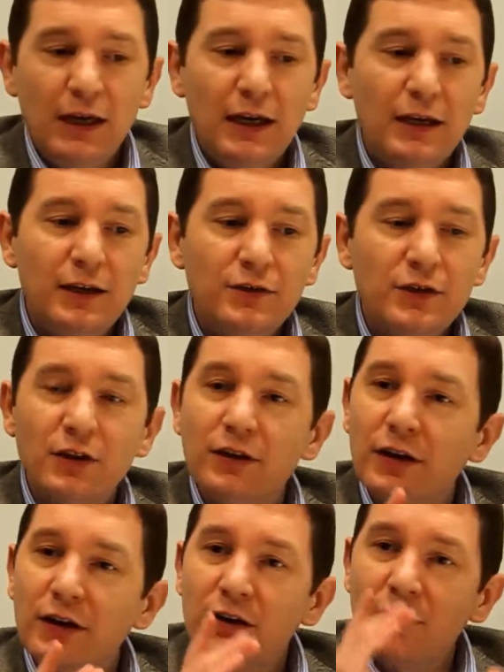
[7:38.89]
is
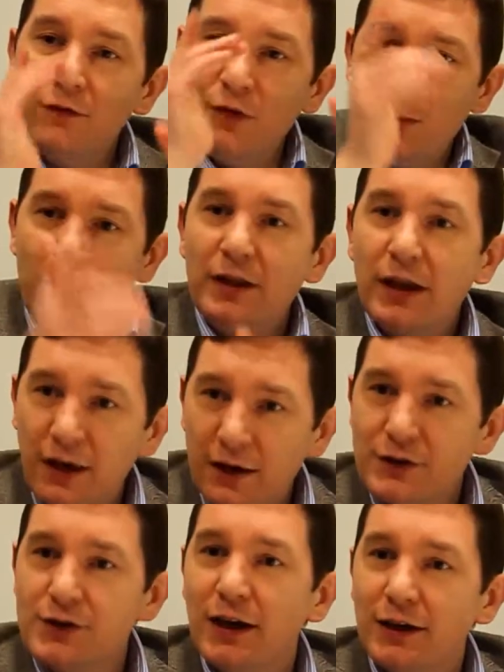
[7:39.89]
they're flipping that on
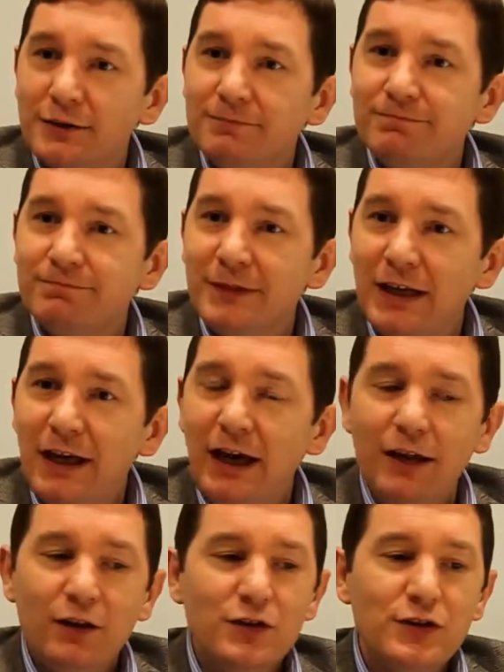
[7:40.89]
its head.
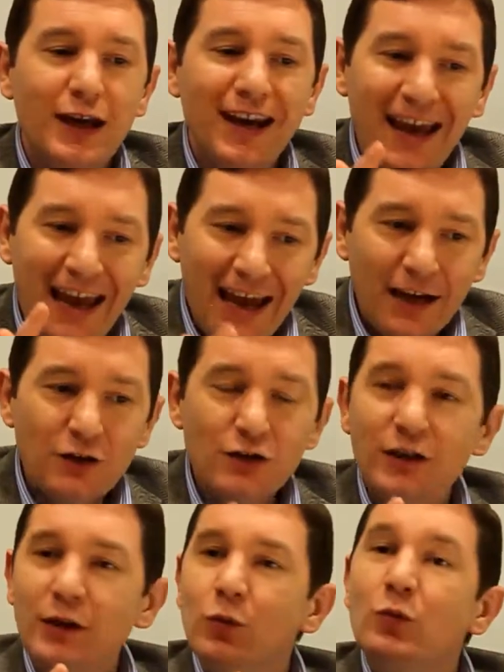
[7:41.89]
And they're saying,
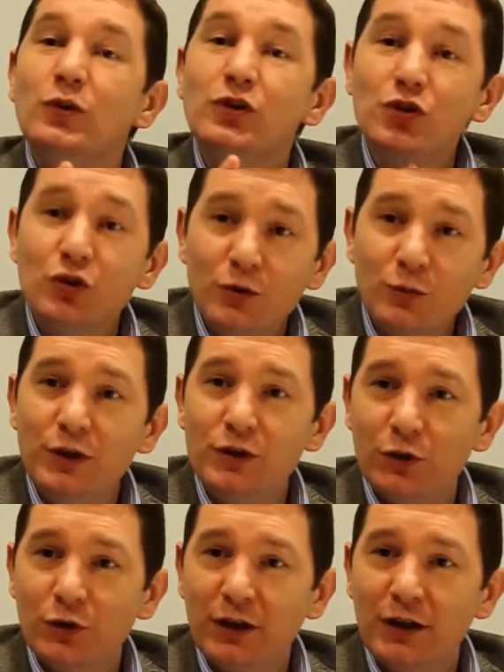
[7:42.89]
actually what we should be
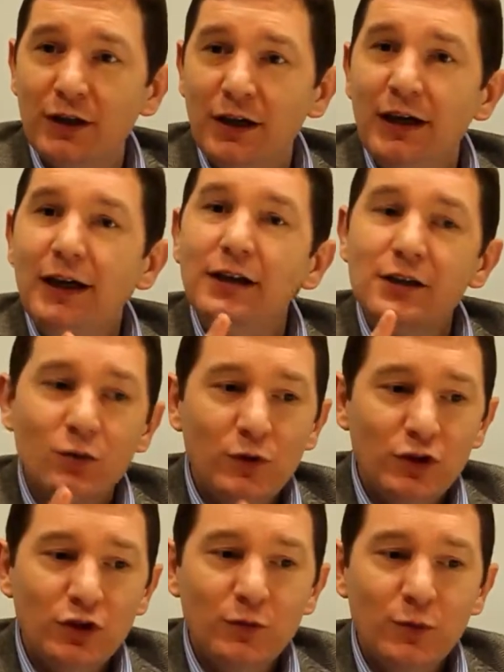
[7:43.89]
doing is we
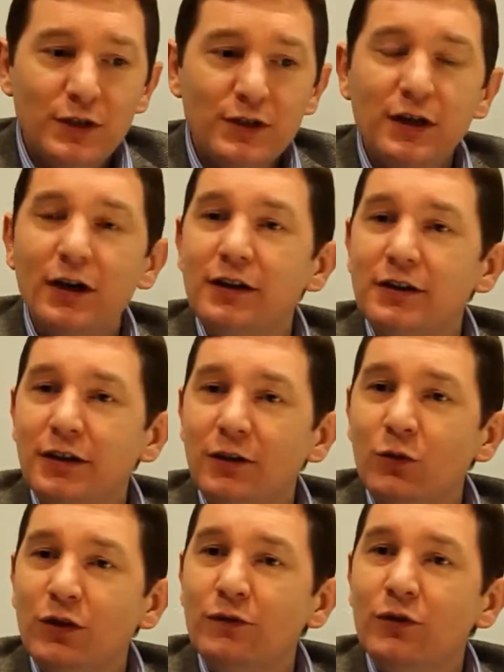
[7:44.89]
should be
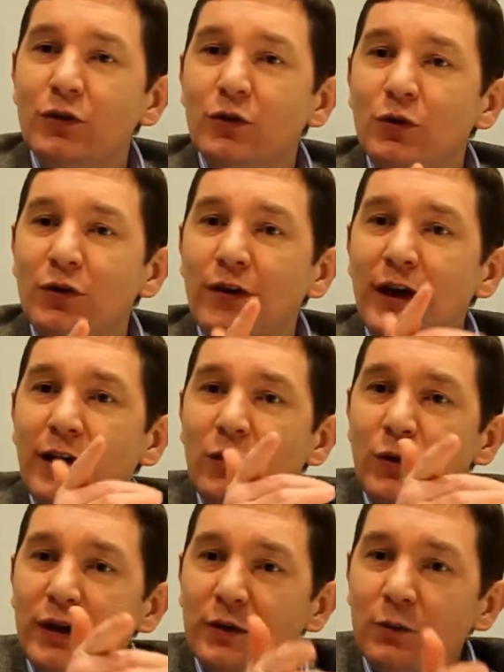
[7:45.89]
starting with a view of how
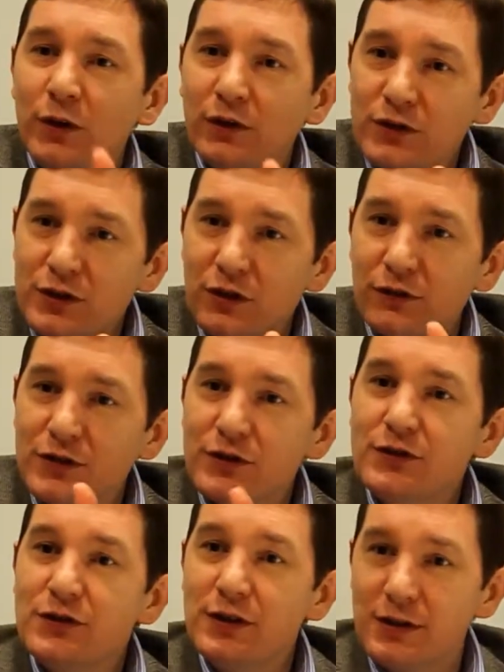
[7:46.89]
we can be of service
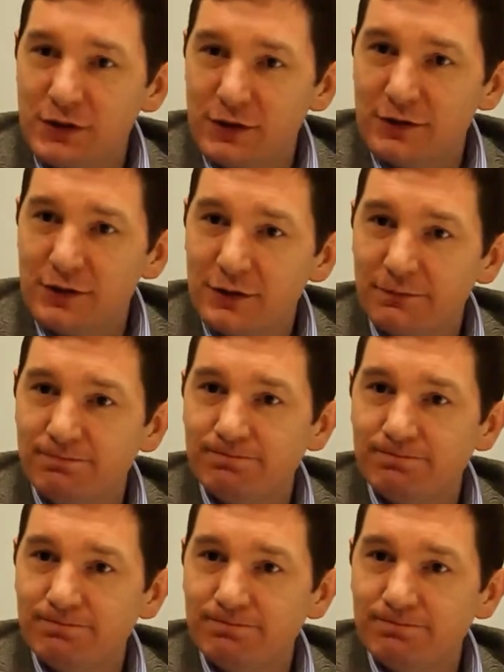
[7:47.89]
to citizens,